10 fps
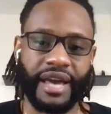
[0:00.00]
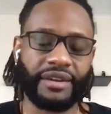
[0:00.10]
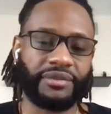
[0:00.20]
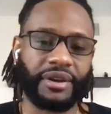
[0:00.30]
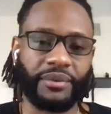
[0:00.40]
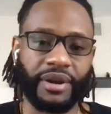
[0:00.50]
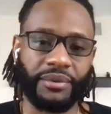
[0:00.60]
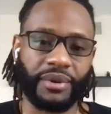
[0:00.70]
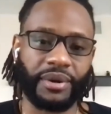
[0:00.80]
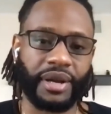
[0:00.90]
kind of like what
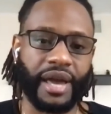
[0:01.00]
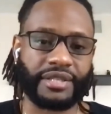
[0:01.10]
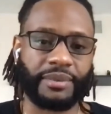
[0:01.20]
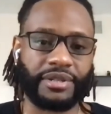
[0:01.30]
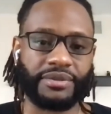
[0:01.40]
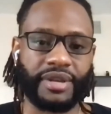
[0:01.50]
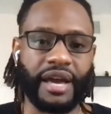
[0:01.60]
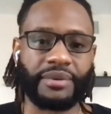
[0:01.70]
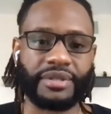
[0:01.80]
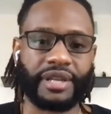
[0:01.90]
I want to ask about you
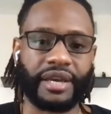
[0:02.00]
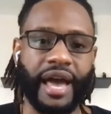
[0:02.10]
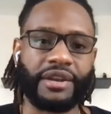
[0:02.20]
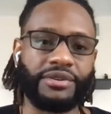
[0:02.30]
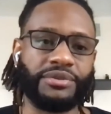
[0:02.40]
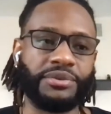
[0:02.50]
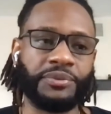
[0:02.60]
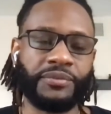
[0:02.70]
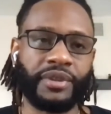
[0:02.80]
now is like, how do you